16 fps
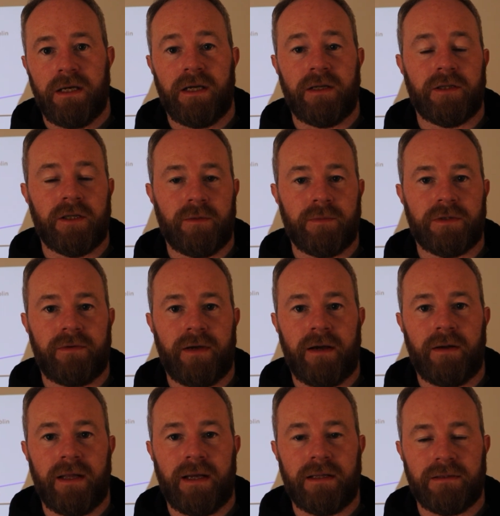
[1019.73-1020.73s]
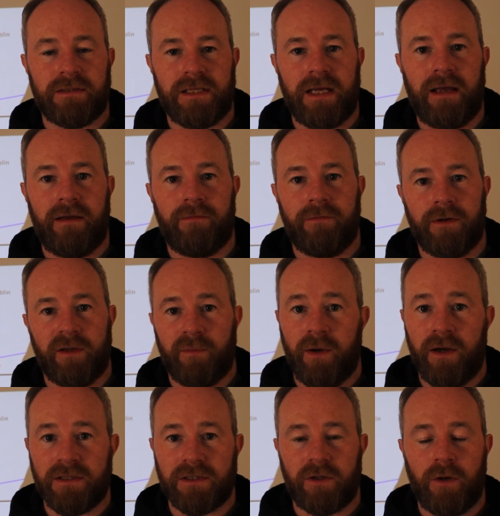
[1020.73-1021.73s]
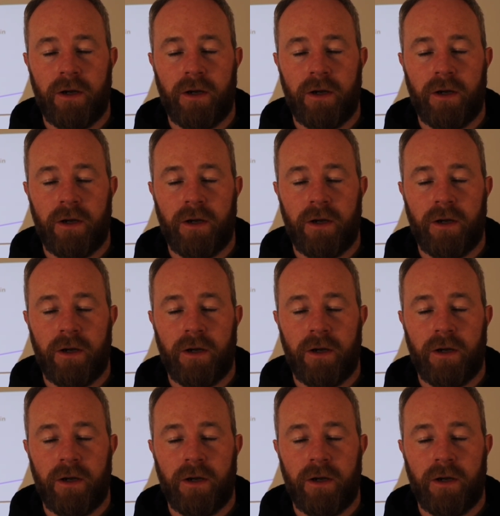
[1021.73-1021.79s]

in terms of how they can save for a deposit